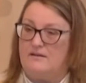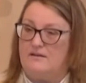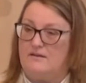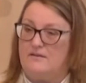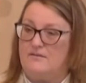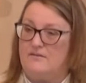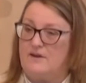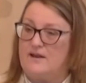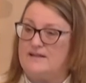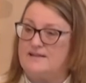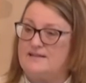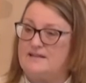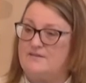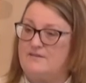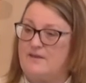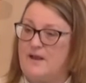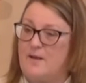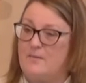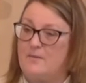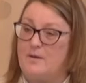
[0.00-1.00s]
Friends and
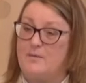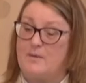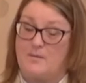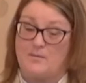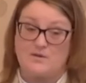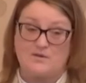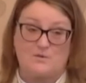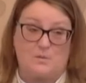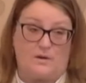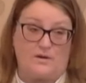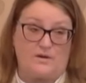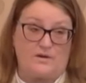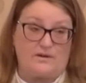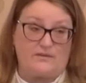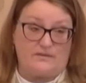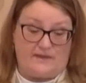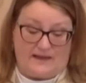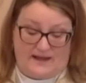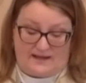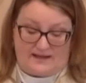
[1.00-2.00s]
family members wondered
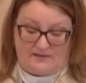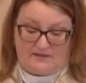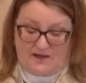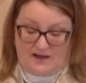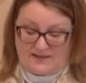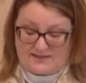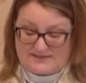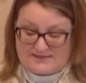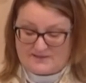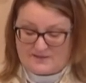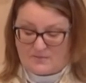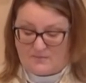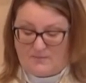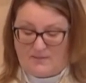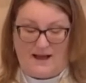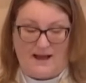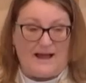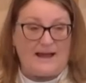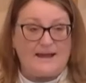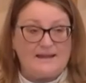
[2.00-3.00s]
if they had lost their
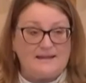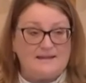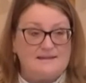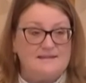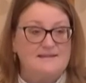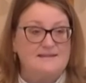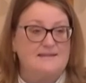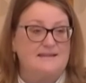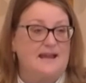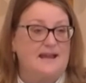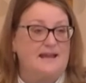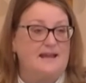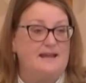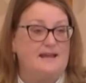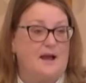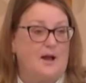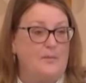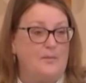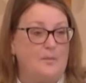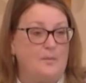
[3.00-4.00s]
minds taking
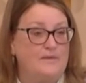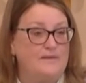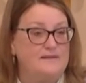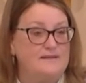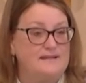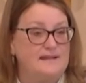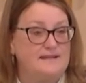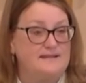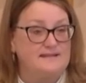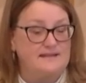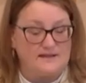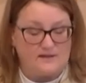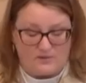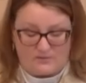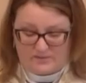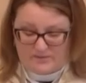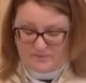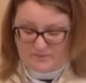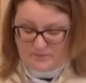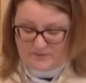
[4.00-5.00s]
up with this
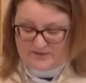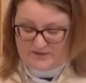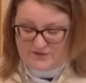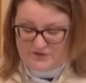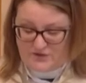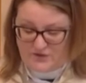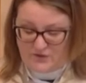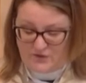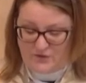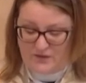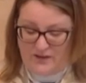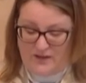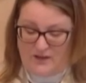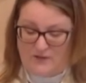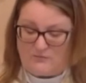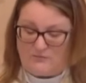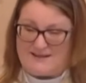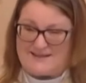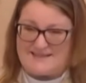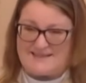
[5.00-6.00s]
itinerant preacher,
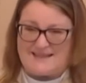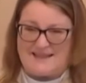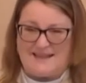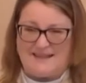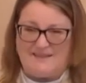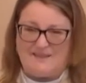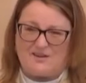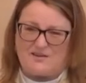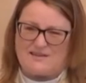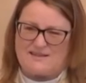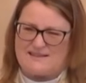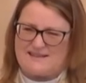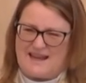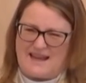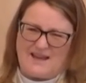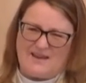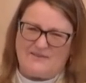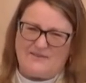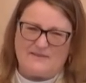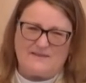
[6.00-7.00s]
risking their
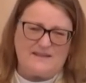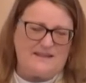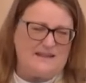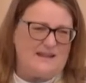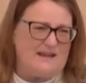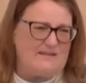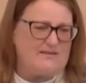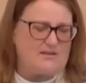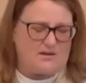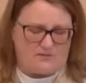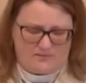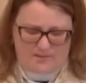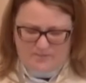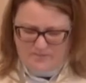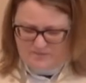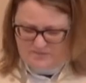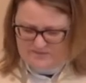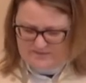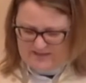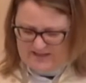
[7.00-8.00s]
safety and their
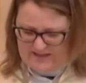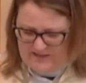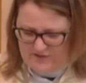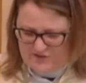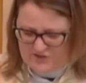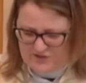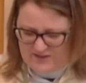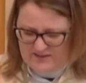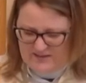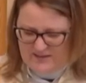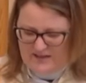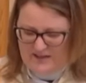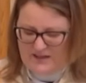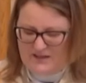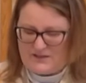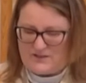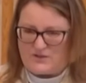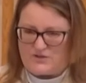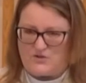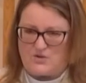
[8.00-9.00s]
reputation
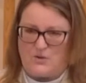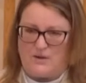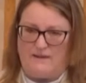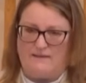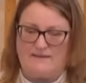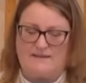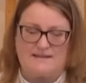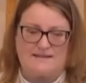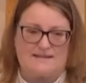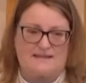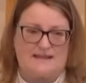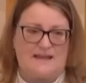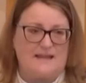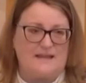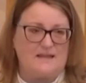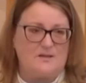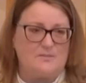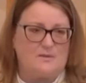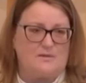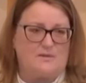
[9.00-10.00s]
to join this
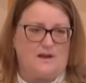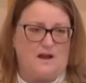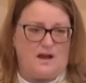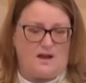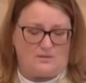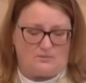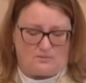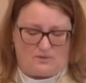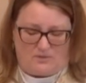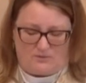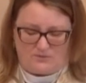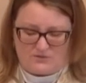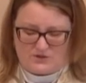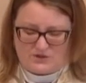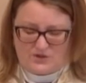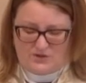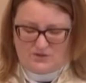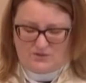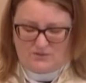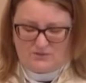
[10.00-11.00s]
Kingdom of God
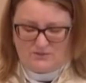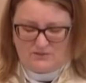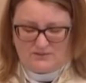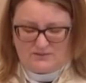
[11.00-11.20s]
roadshow.